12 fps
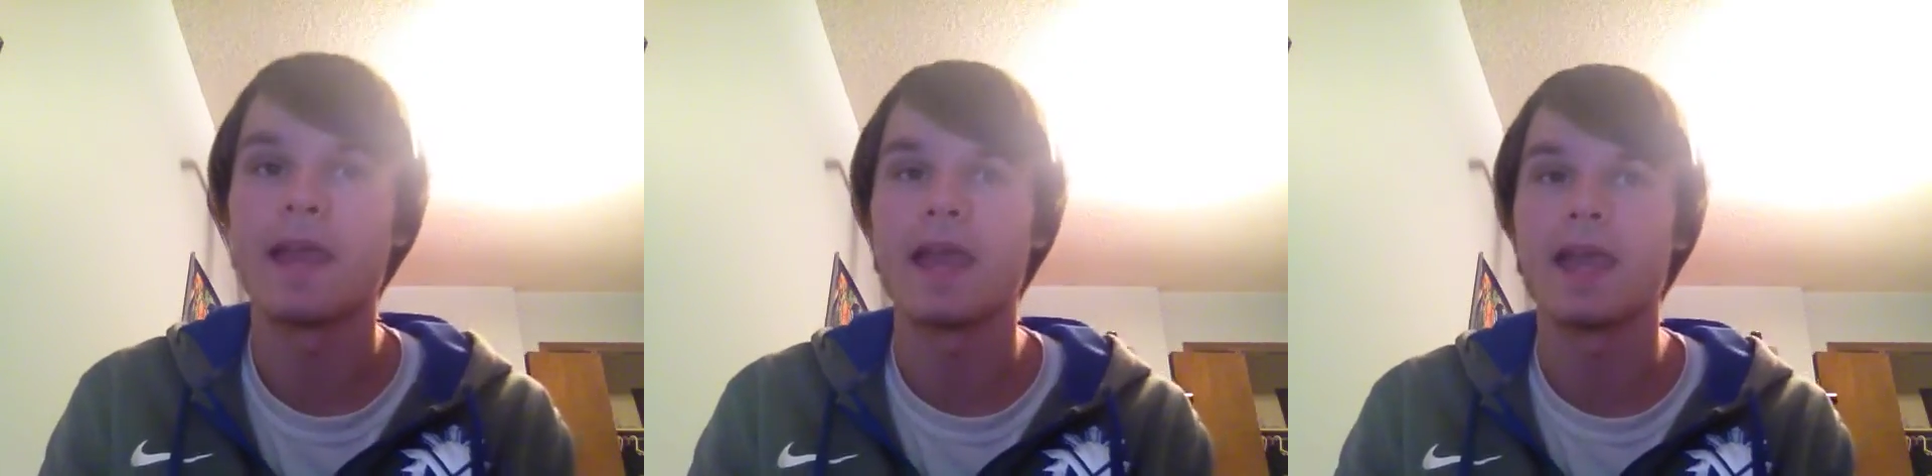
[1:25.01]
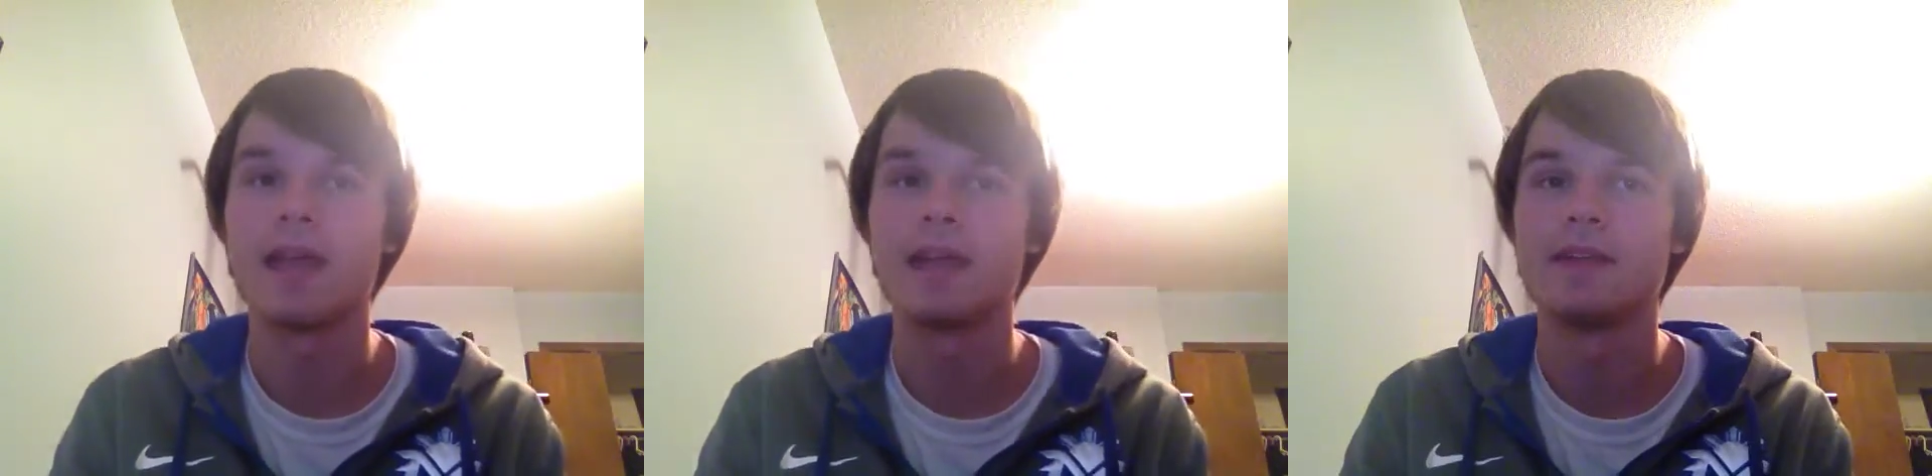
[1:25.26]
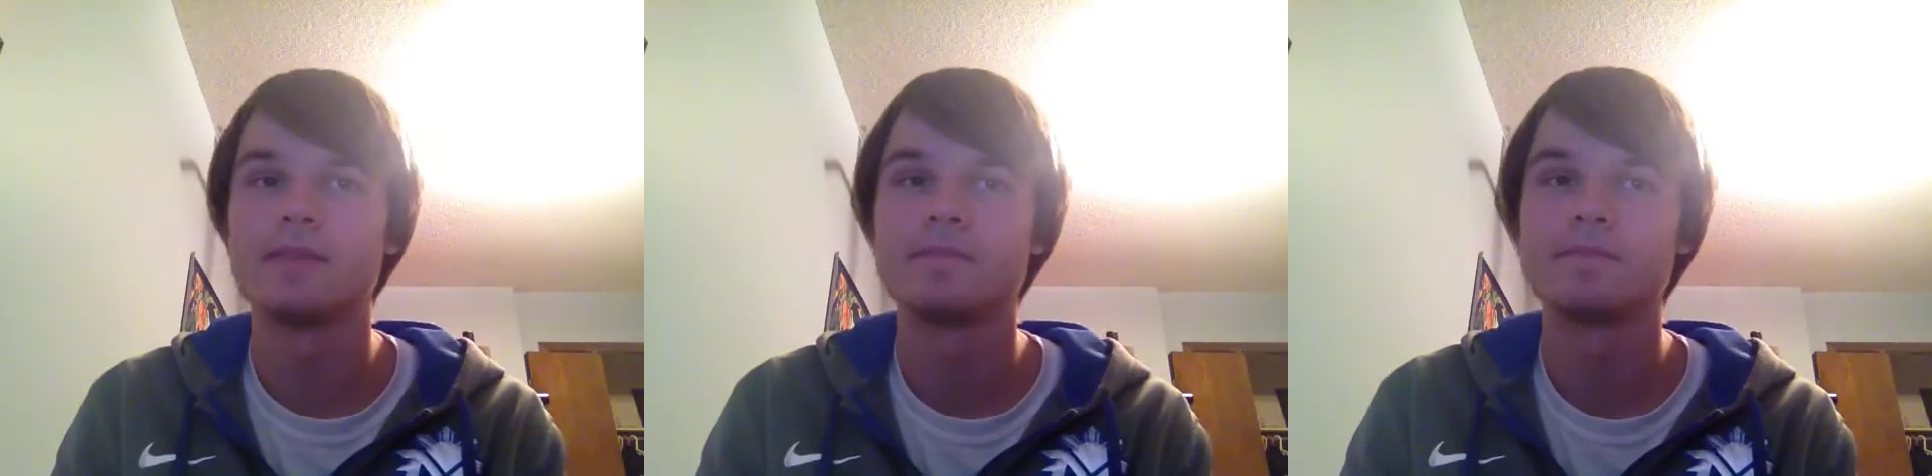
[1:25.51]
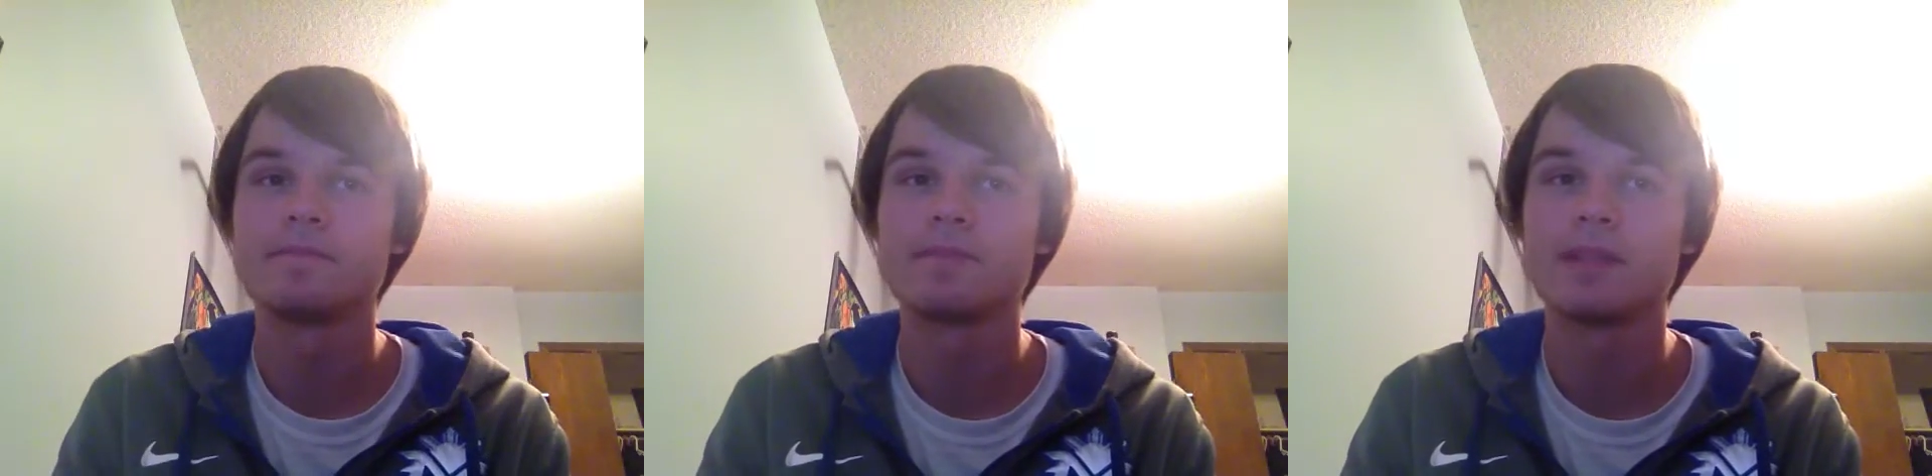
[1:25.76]
And
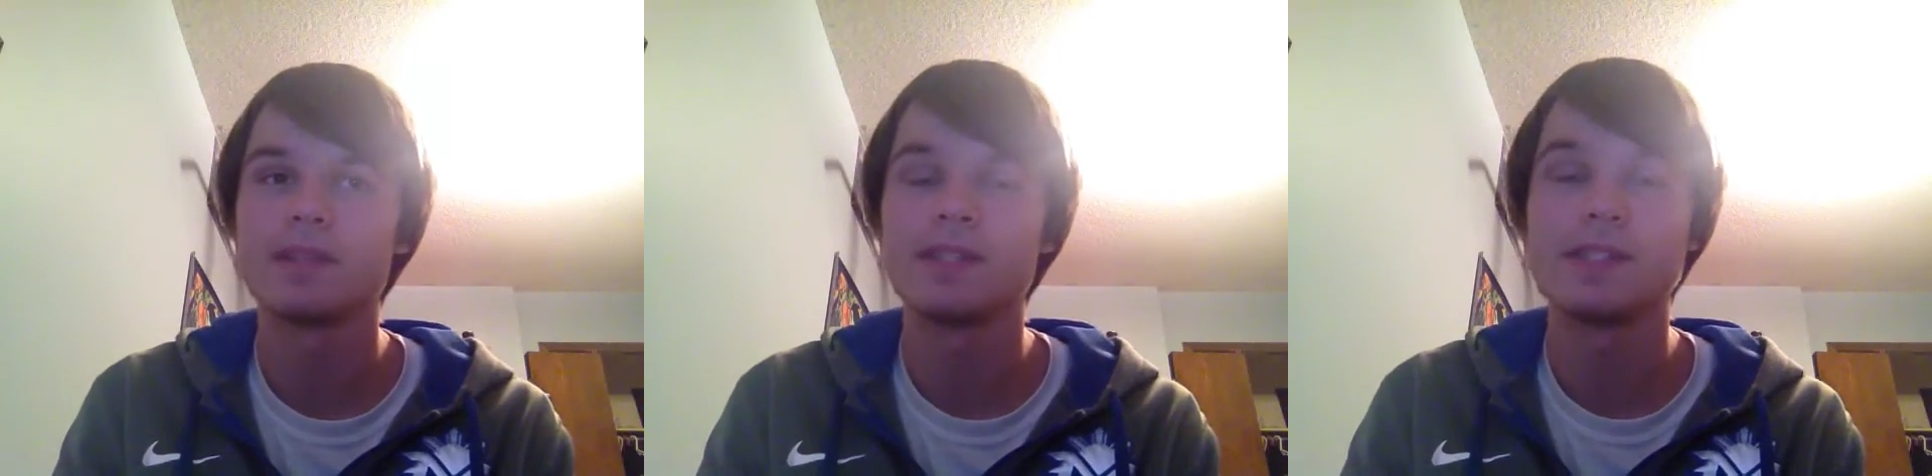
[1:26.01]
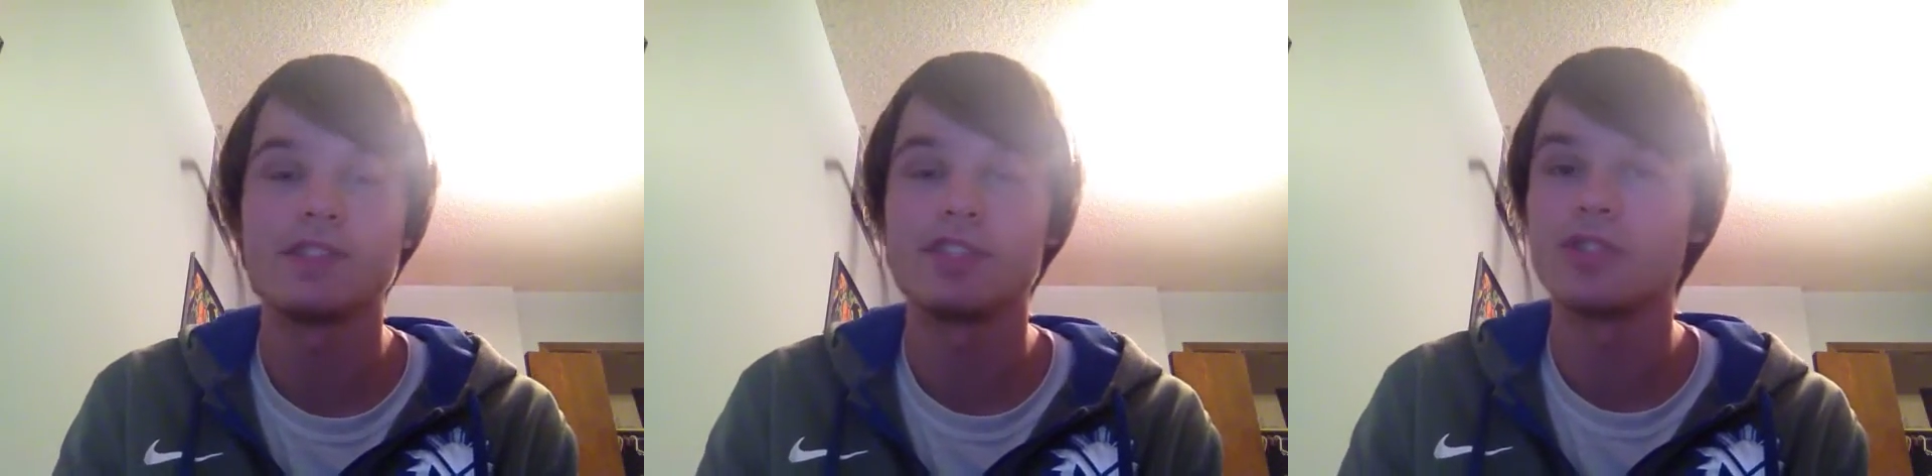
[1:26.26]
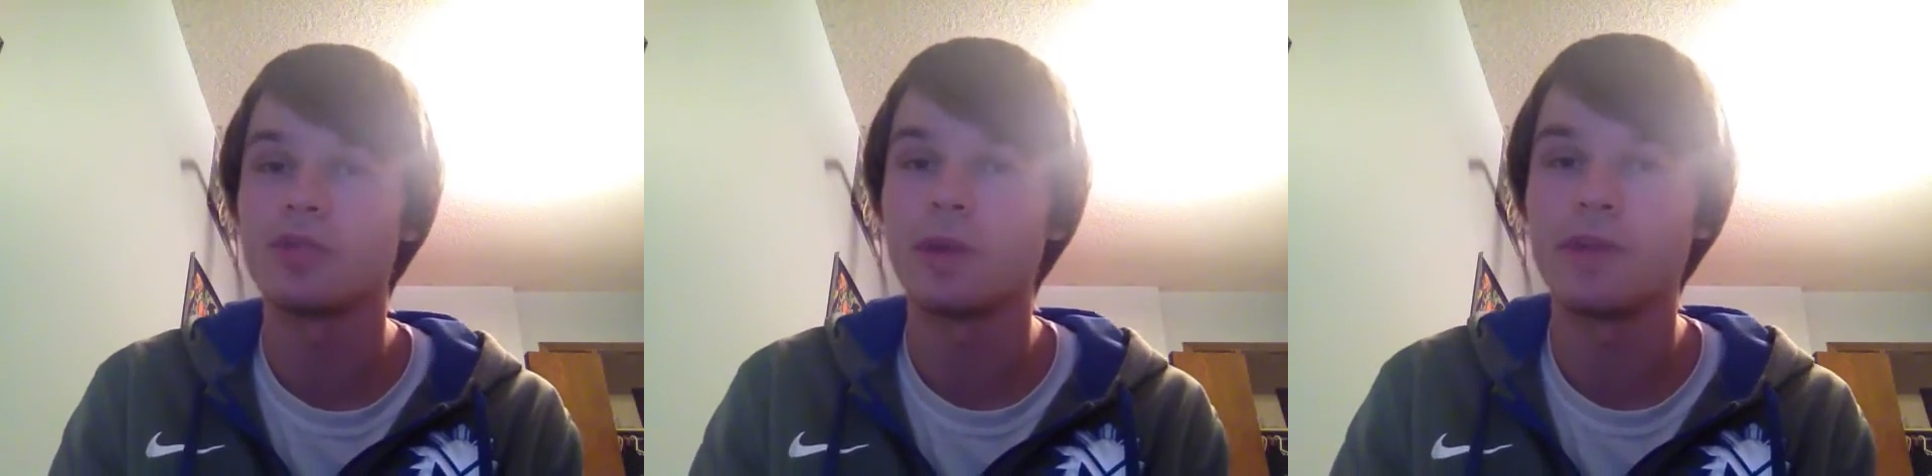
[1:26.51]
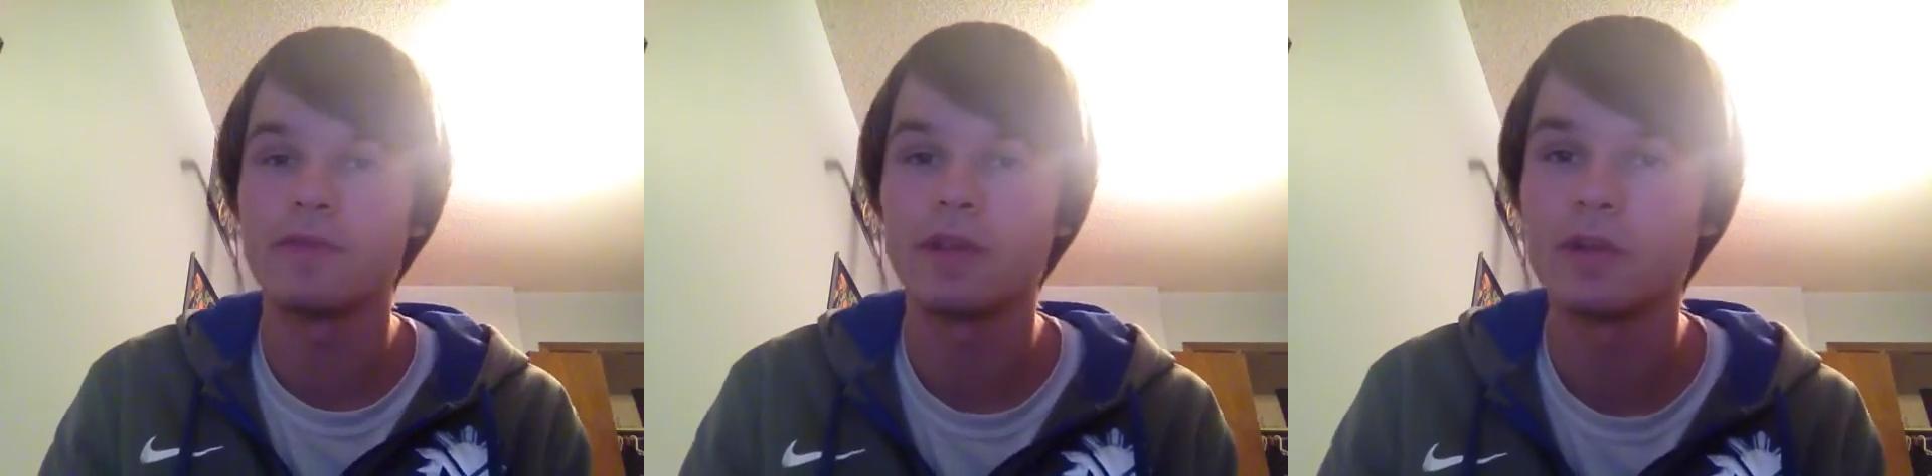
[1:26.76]
this is just the
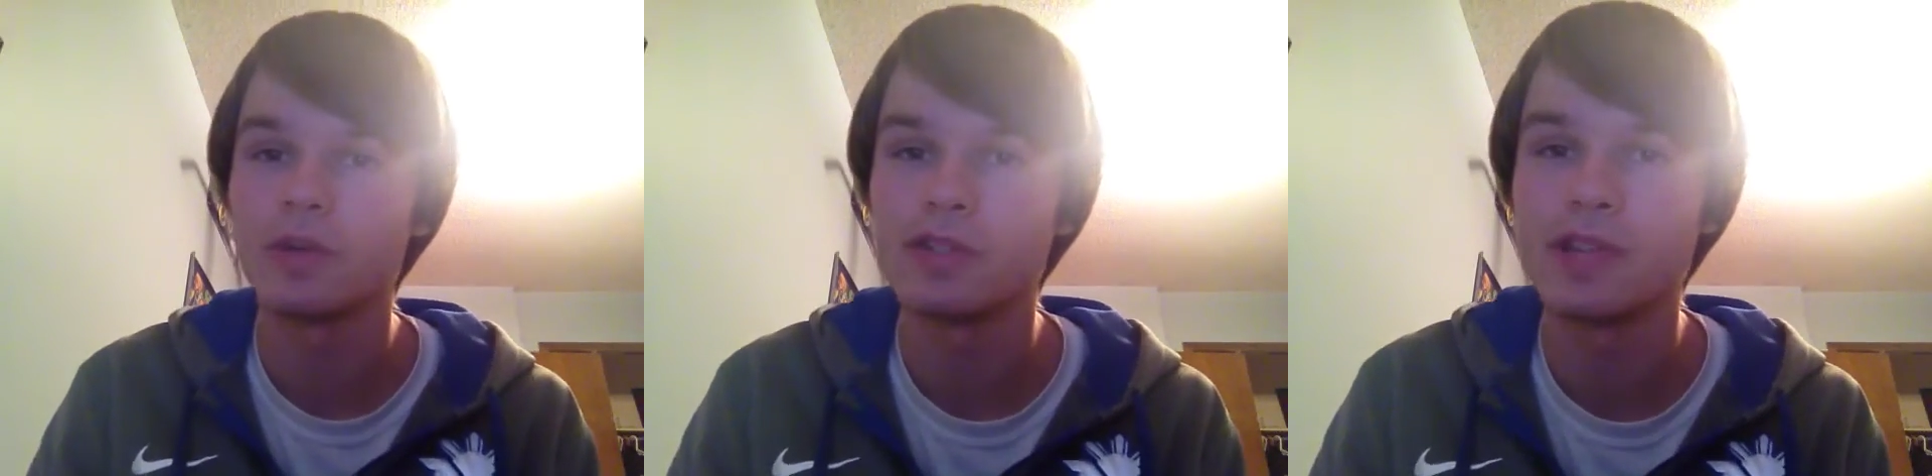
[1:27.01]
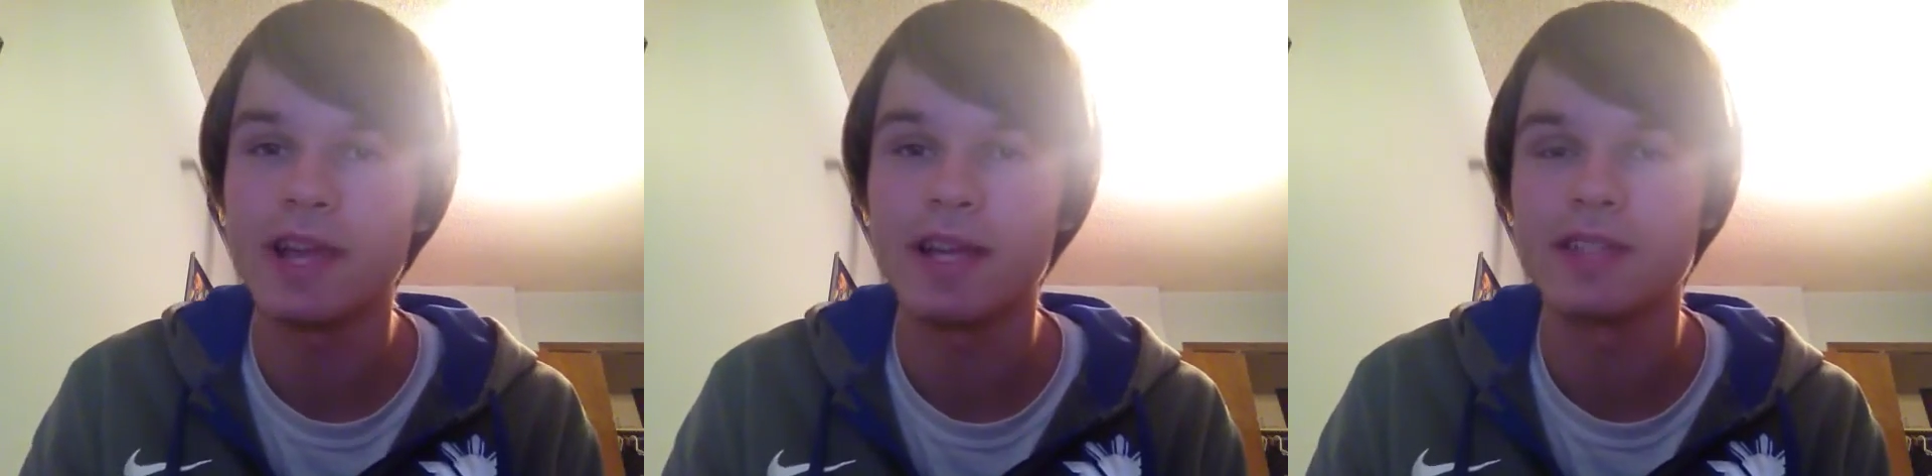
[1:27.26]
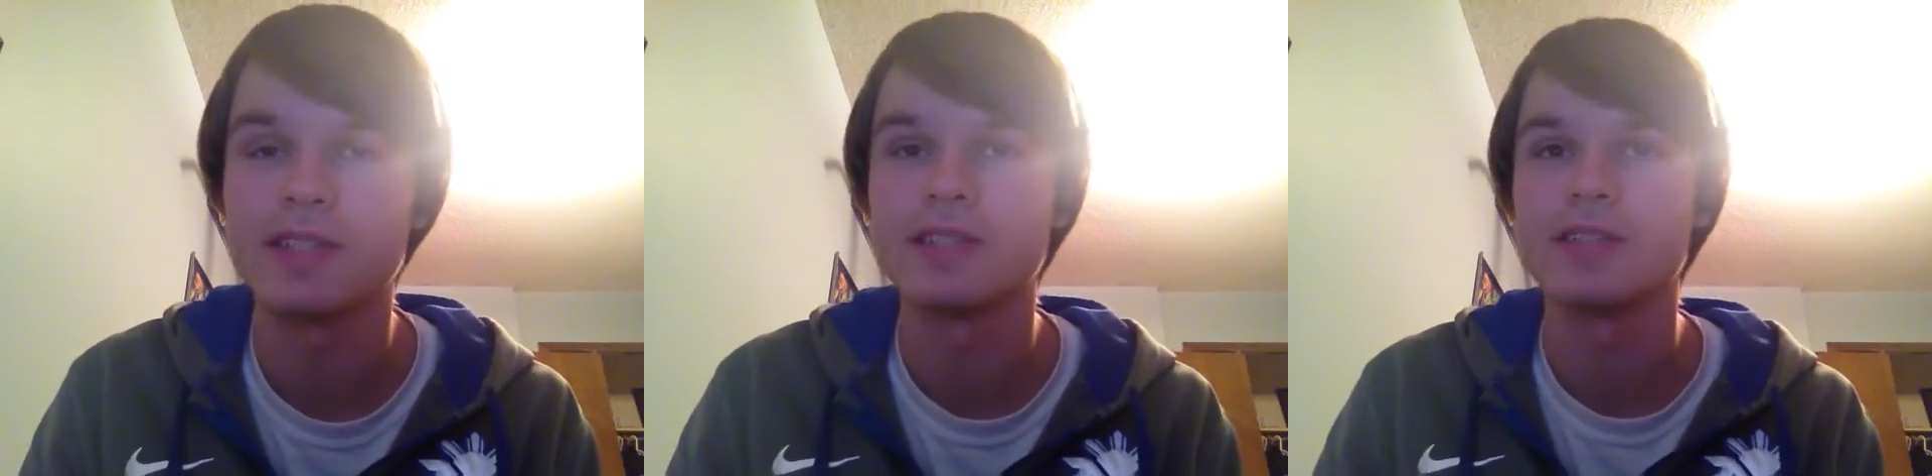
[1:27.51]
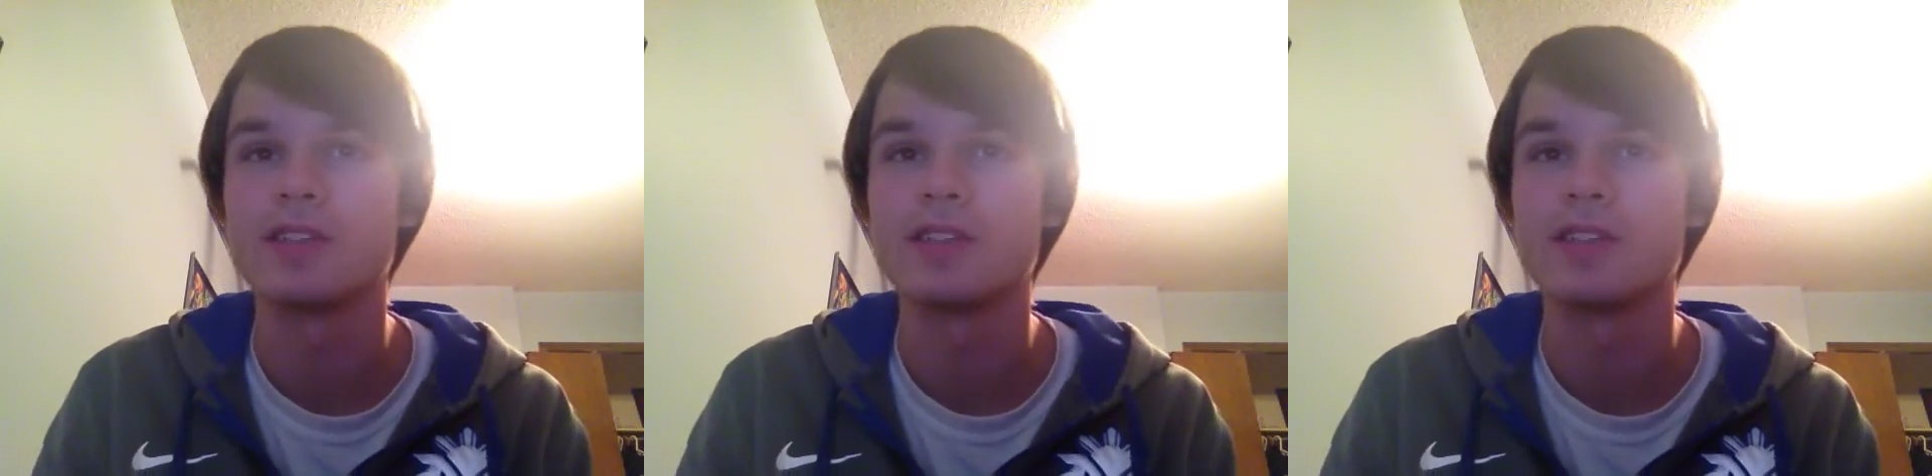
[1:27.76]
way Freddie Roach acts.